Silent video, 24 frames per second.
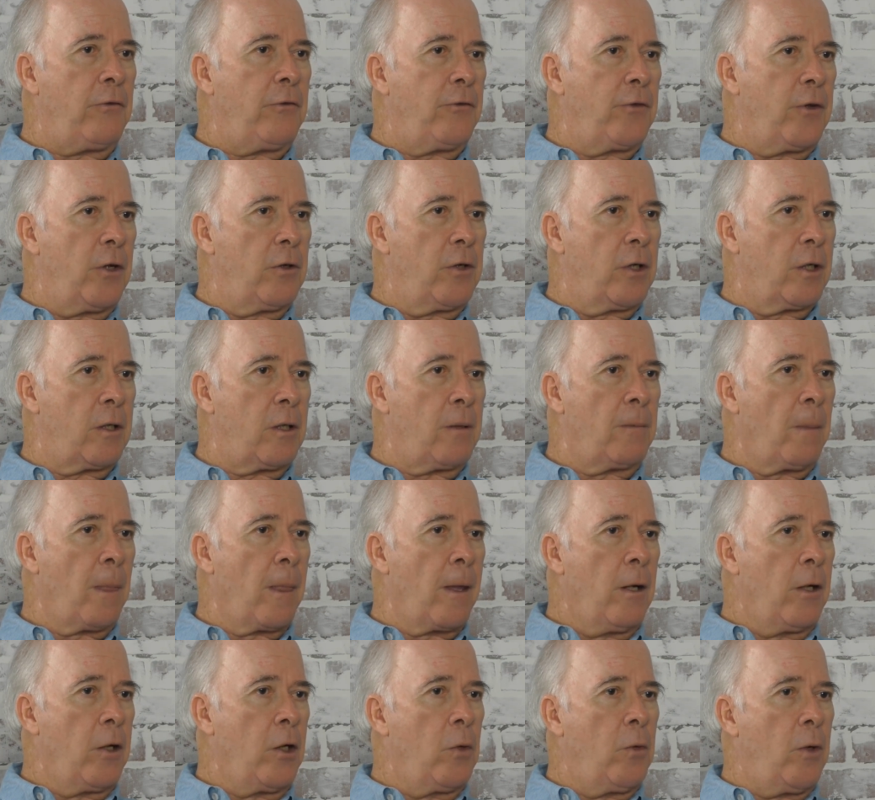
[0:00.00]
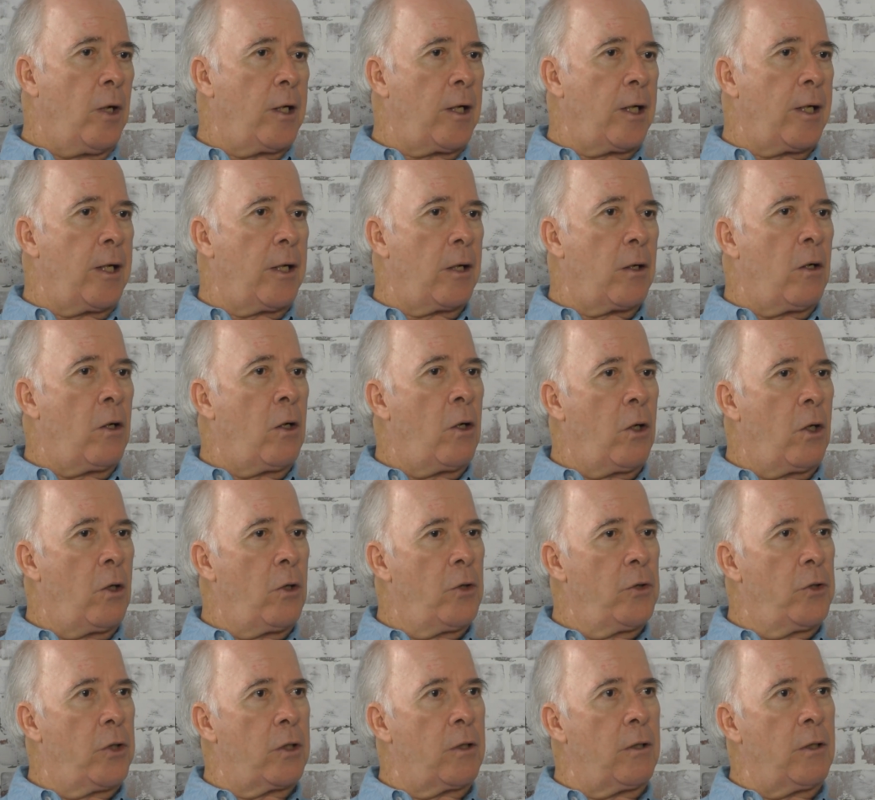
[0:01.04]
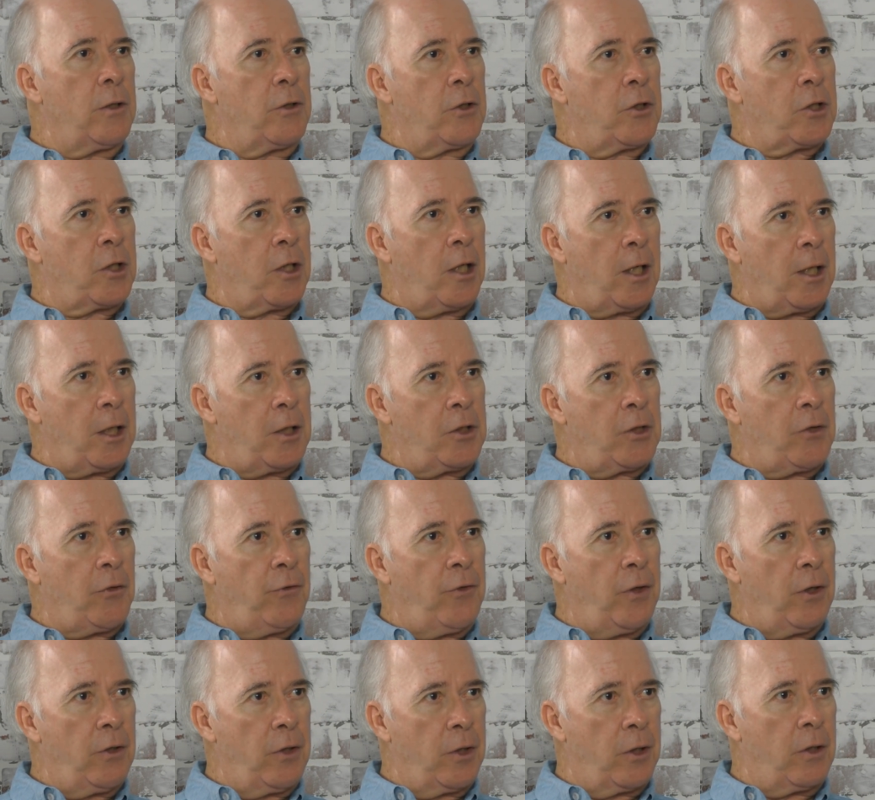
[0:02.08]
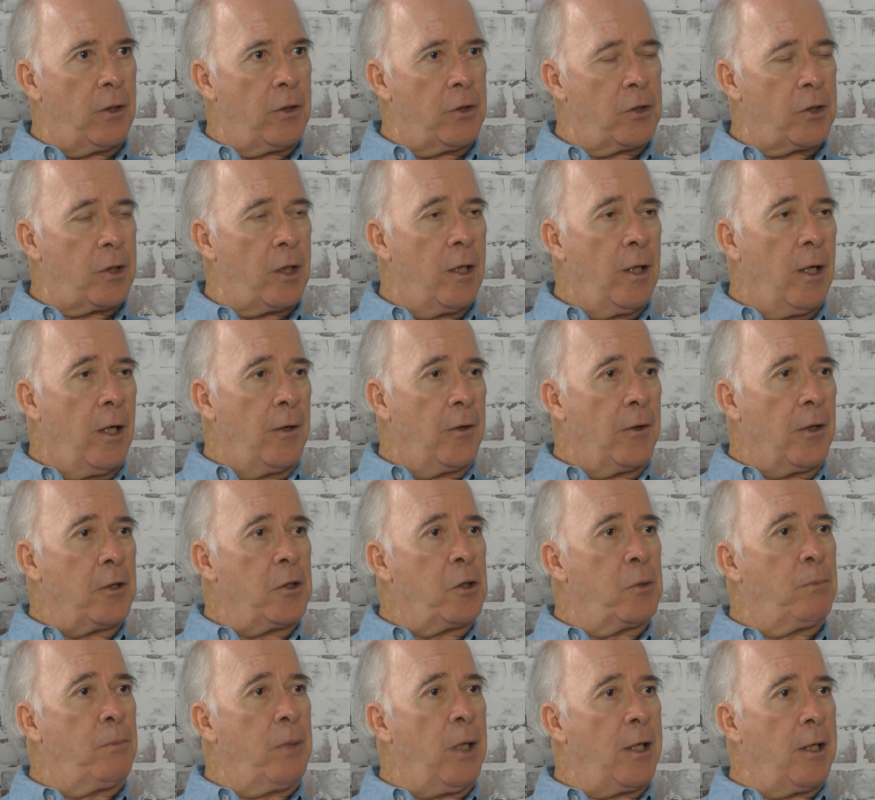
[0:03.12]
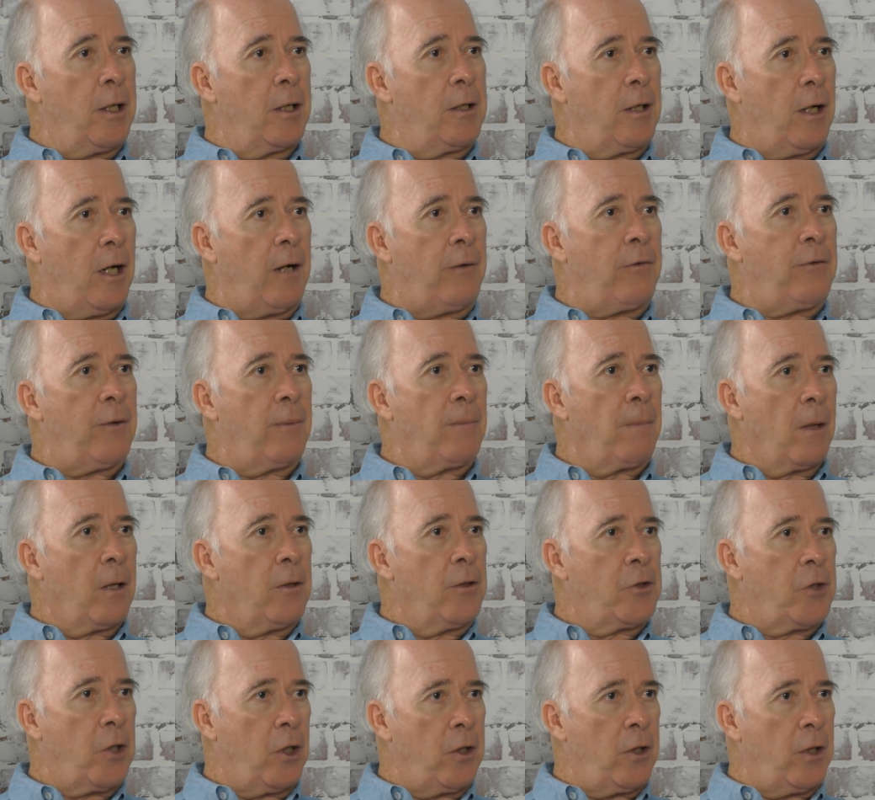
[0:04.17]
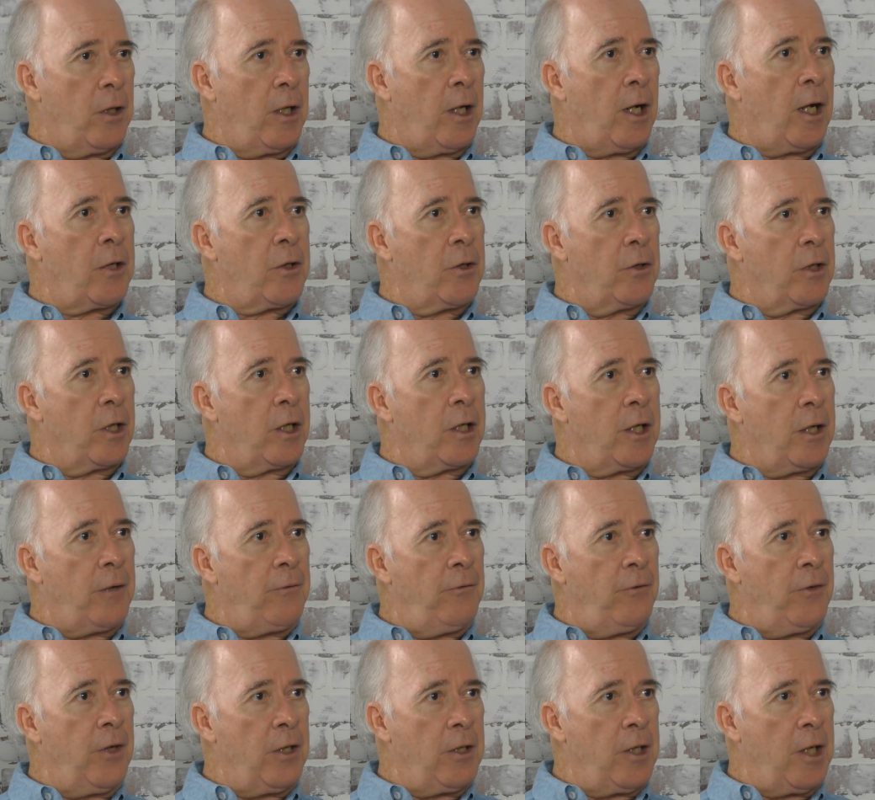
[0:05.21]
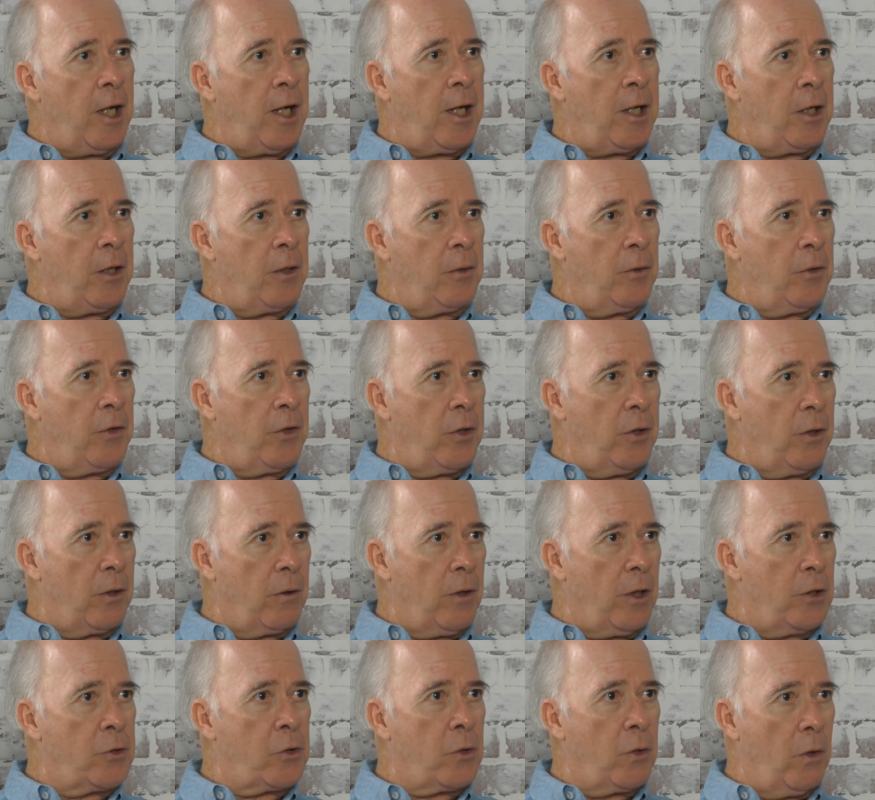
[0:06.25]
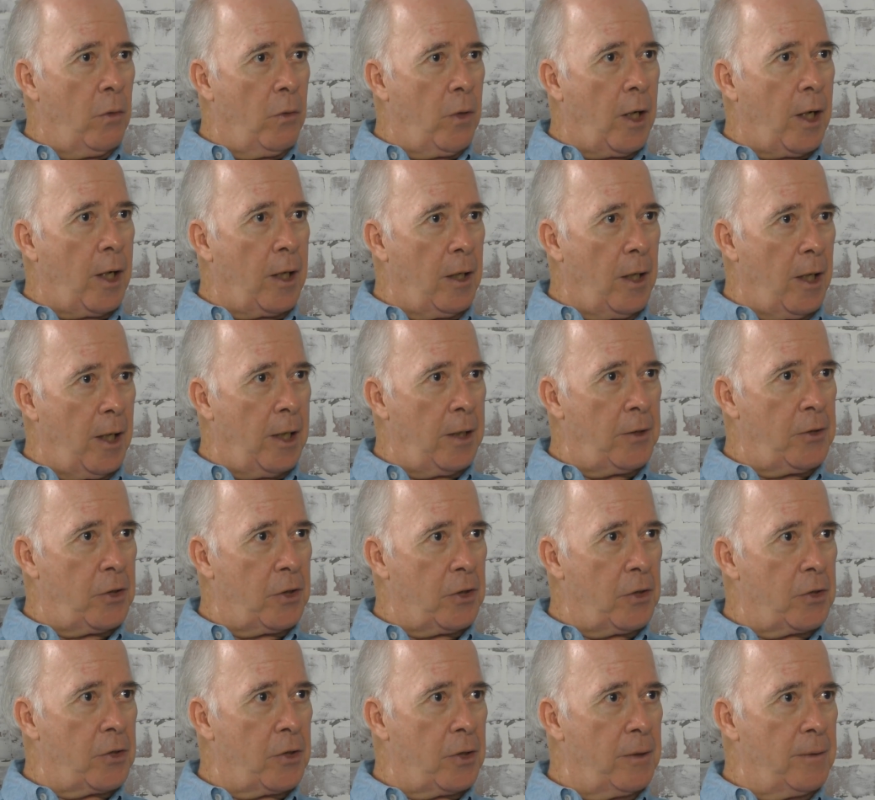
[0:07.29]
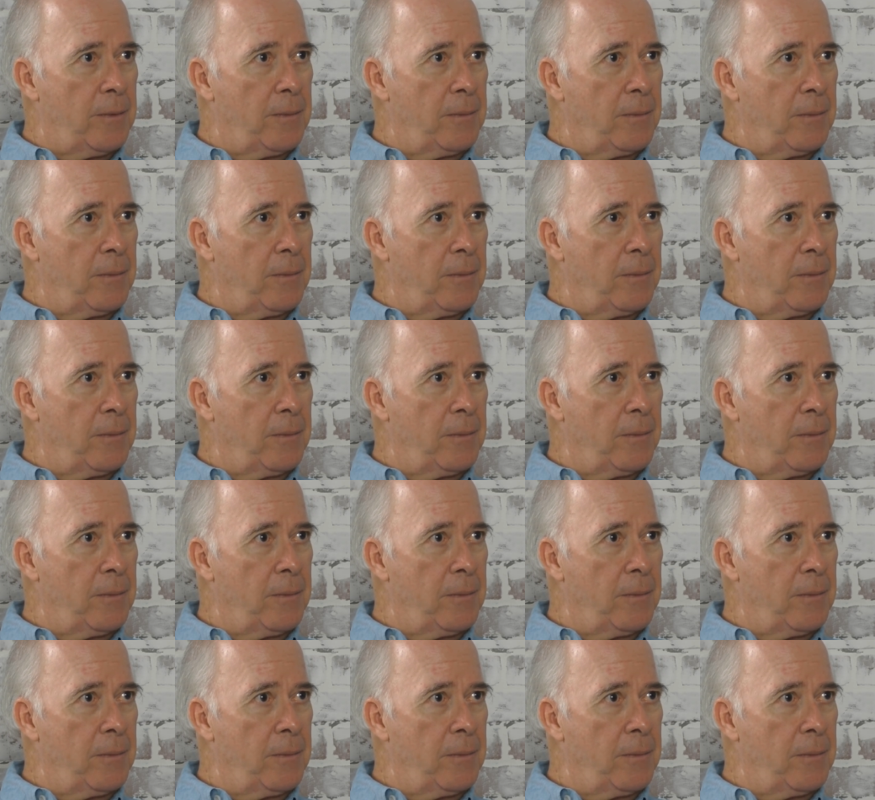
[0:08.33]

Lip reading: filter, you want to get a holder and size filters that's big enough so you're not going to get vignetting with your ultra-wide lenses.